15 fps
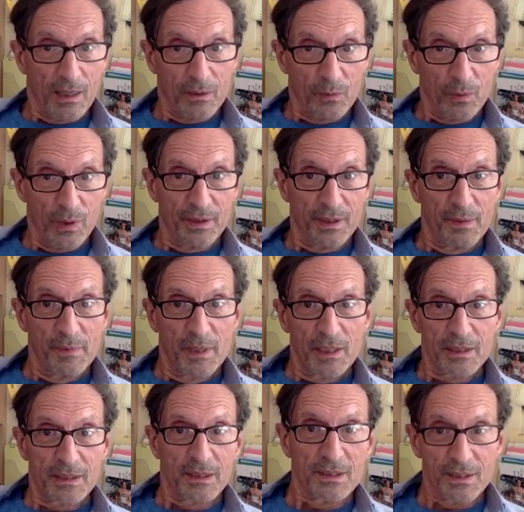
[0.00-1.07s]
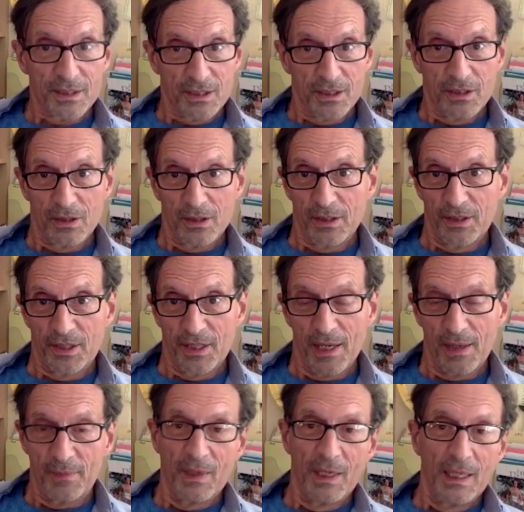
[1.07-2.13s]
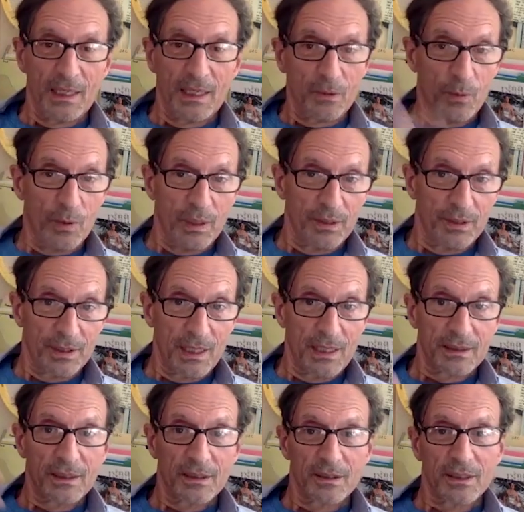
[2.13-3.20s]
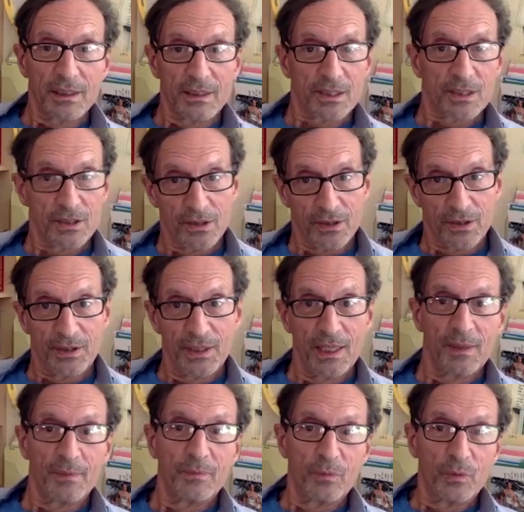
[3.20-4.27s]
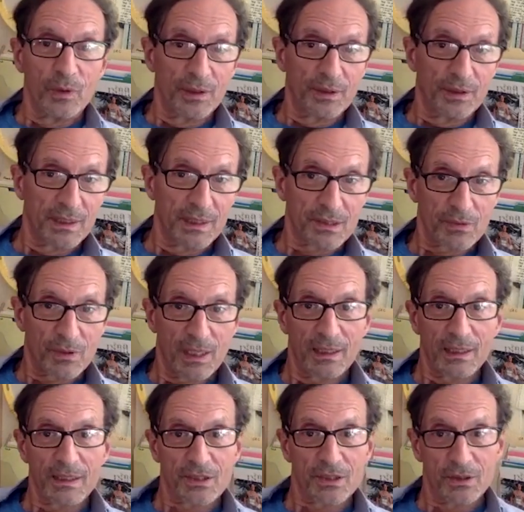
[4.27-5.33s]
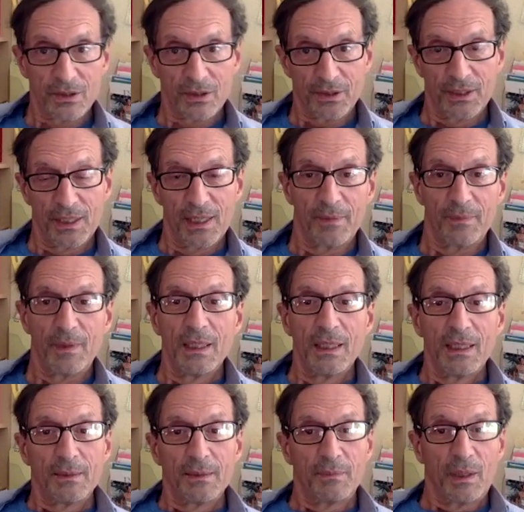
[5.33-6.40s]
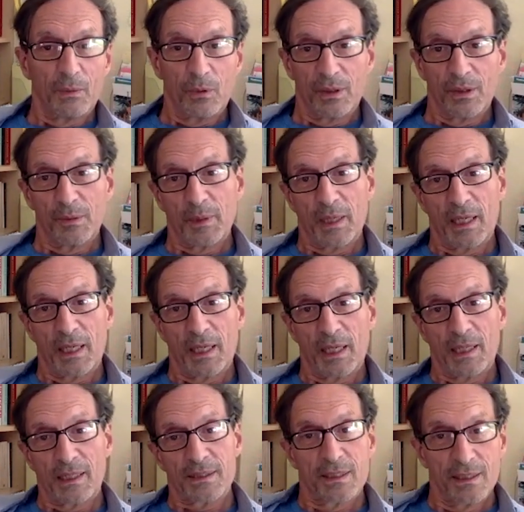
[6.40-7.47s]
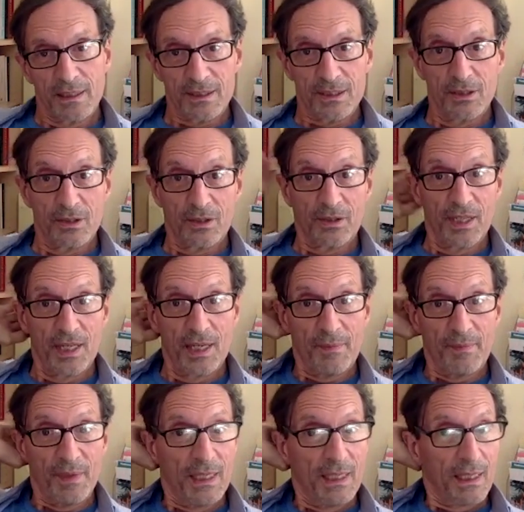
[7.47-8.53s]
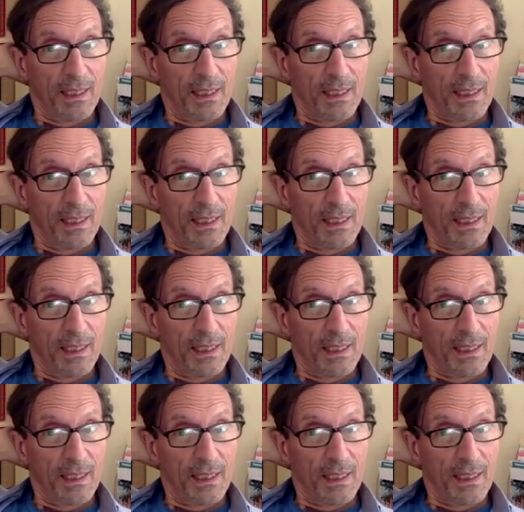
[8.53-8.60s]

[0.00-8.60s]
We're the Americans, we're them. We're the Hungarians, you're them. We're the Israelis, you're them. we're the Palestinians, you're them.